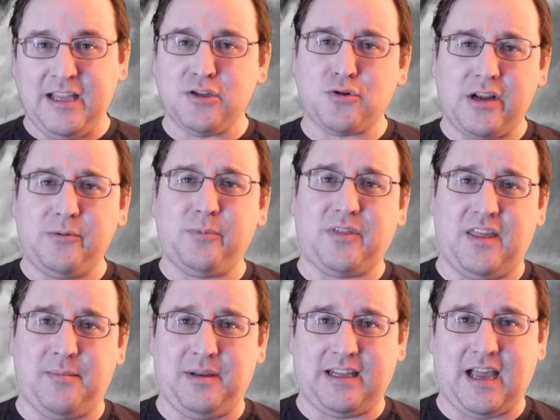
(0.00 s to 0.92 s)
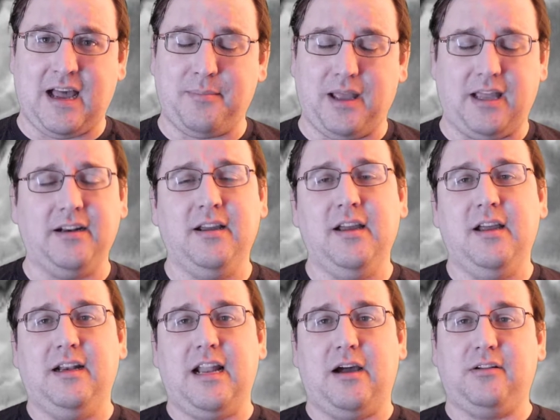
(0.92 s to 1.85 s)
and trade with them in combat.
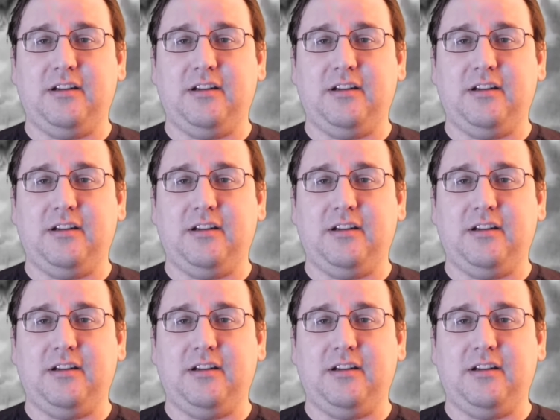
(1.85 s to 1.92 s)
Now,